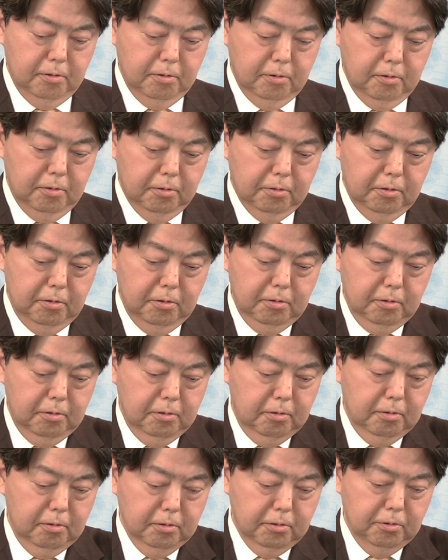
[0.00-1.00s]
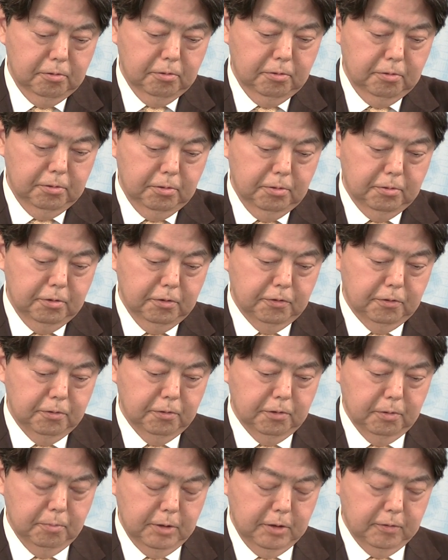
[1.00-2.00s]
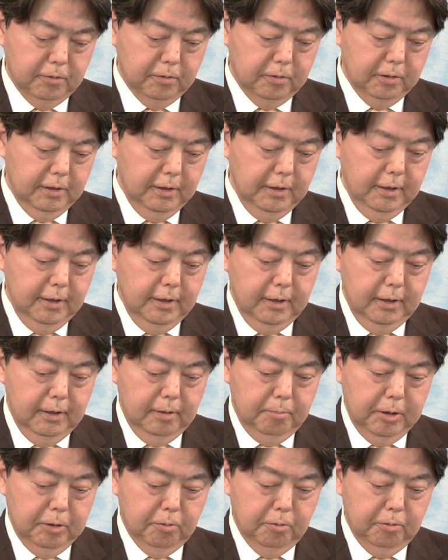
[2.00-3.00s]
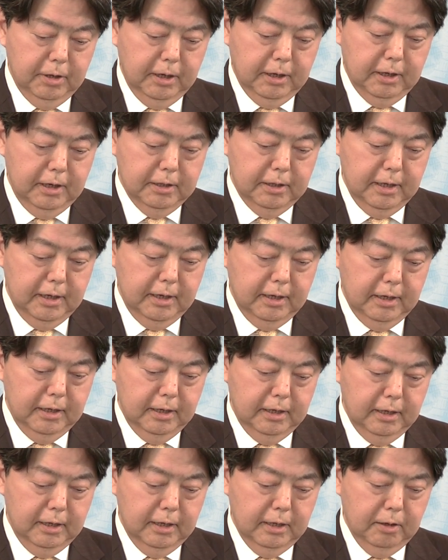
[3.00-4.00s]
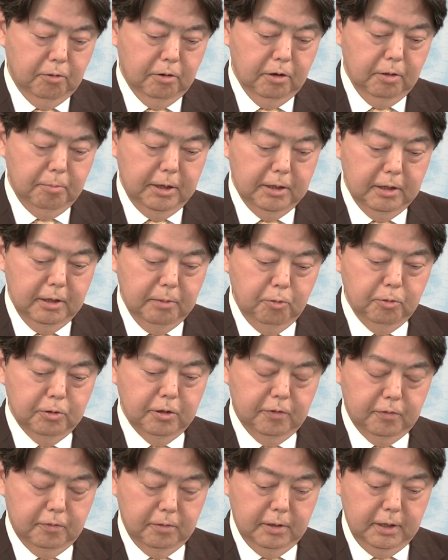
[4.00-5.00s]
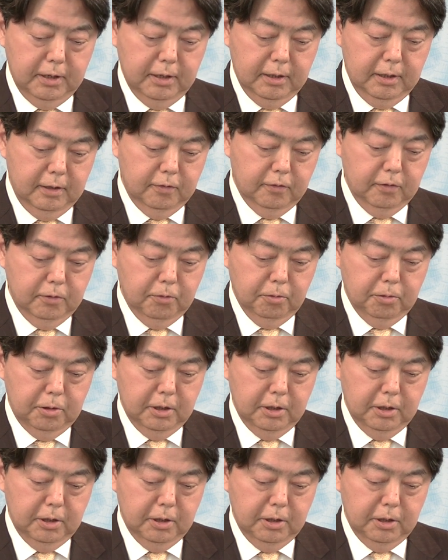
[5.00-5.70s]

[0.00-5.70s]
and we would like to take necessary actions based on the national interest and humanitarian perspective.